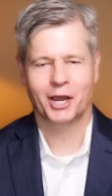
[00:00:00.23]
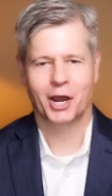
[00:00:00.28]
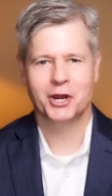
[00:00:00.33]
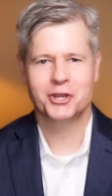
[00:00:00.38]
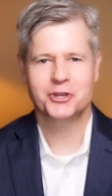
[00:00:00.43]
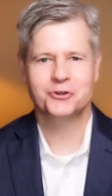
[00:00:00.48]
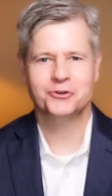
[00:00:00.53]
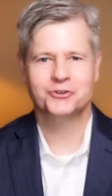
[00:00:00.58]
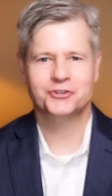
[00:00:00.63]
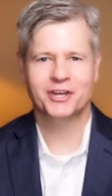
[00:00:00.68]

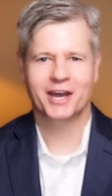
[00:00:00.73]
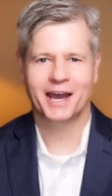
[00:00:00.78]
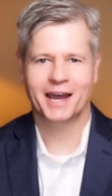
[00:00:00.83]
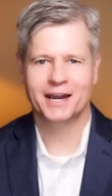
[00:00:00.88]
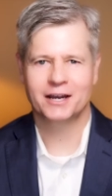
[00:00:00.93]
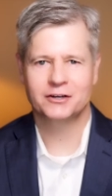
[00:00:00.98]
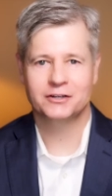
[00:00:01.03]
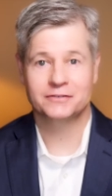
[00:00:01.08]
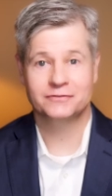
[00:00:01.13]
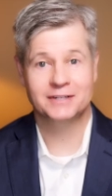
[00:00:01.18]
Are you
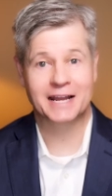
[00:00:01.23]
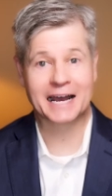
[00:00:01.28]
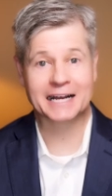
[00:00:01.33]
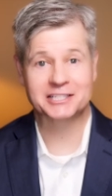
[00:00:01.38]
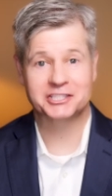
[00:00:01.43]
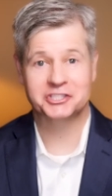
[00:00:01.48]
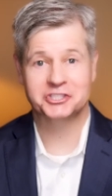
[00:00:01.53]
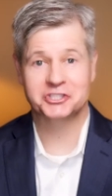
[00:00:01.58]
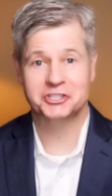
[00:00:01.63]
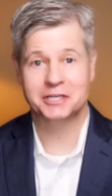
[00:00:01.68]
tired of
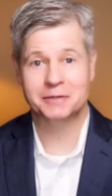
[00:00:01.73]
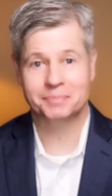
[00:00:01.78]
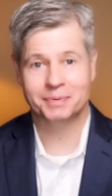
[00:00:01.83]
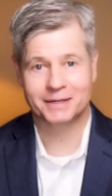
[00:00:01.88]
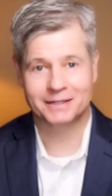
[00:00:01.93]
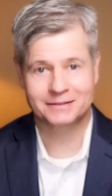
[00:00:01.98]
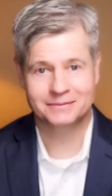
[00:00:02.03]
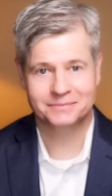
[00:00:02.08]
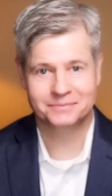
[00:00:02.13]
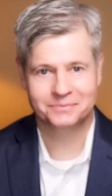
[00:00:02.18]
not
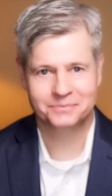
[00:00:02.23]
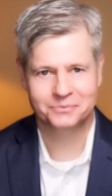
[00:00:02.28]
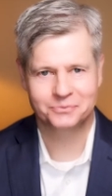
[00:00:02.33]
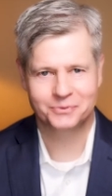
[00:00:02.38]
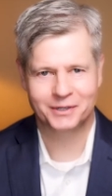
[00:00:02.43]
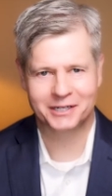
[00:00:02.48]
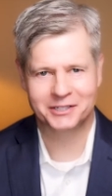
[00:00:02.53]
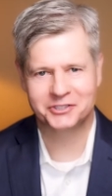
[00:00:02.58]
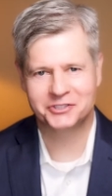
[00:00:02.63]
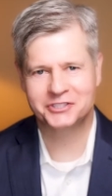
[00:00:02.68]
sleeping?
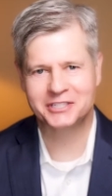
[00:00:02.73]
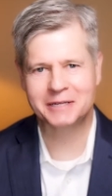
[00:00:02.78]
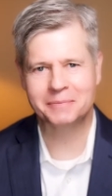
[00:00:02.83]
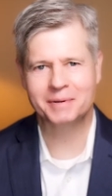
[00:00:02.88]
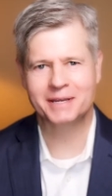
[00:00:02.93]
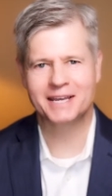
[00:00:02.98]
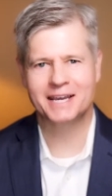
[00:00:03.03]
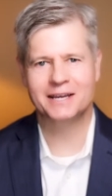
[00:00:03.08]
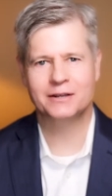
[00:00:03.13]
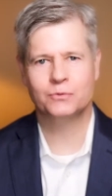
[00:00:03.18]
Well,
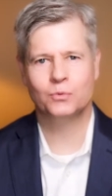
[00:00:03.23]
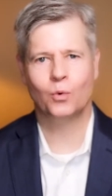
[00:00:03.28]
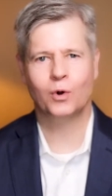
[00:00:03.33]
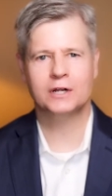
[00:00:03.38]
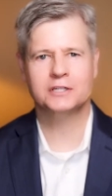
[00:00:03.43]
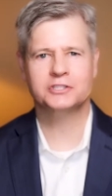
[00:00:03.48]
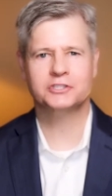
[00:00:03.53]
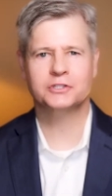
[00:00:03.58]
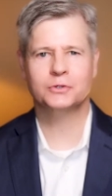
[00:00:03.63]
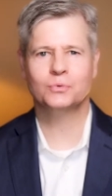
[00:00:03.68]
CBN
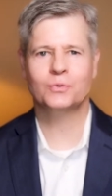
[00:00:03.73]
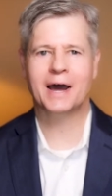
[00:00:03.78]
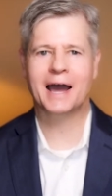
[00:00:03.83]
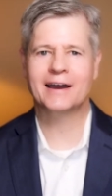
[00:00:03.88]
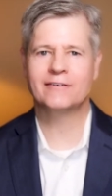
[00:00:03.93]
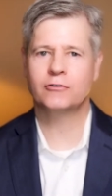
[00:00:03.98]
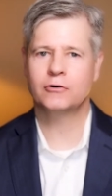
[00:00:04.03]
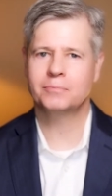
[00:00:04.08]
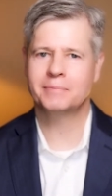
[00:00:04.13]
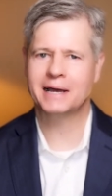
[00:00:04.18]
wants to
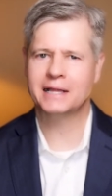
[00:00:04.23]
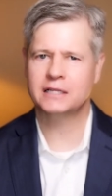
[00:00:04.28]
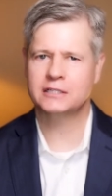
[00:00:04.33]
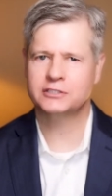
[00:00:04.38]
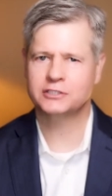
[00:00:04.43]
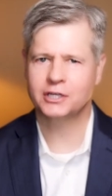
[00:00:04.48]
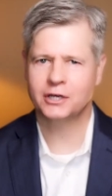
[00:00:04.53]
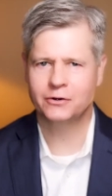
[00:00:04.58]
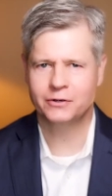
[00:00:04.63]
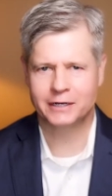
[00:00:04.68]
rival
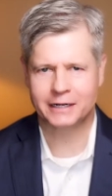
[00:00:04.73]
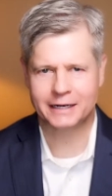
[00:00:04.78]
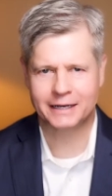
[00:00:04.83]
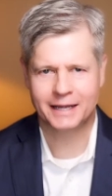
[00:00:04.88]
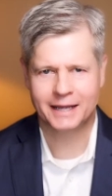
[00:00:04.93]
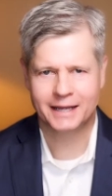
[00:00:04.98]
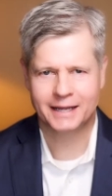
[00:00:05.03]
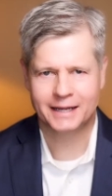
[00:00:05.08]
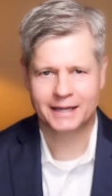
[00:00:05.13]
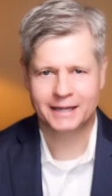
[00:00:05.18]
melatonin
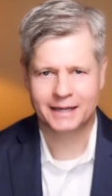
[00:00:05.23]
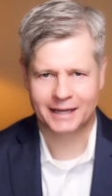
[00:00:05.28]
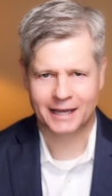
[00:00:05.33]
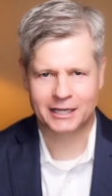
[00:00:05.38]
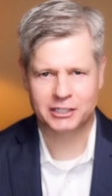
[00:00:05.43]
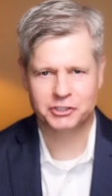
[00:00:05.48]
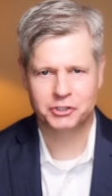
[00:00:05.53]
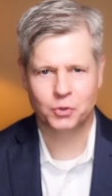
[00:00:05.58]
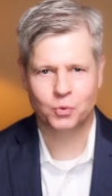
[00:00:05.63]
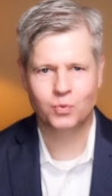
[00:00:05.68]

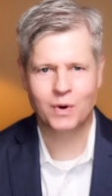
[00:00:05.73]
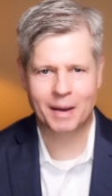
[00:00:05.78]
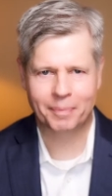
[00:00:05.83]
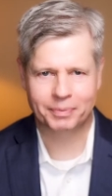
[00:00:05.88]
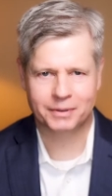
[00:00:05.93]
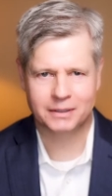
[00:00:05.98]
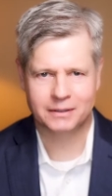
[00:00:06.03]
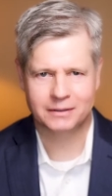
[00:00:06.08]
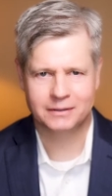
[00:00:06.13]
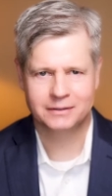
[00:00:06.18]
as your
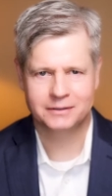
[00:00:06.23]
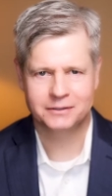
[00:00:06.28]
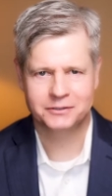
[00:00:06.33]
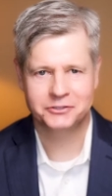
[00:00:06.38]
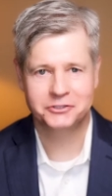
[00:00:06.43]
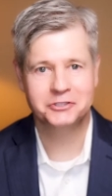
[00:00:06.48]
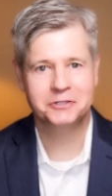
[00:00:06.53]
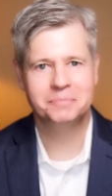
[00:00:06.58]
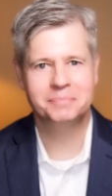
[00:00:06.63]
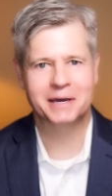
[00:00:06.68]
weapon
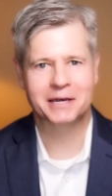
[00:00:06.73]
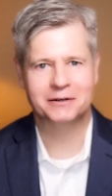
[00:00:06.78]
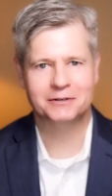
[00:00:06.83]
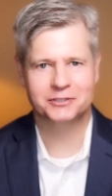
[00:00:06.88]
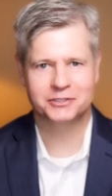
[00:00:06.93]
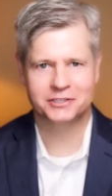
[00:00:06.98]
to better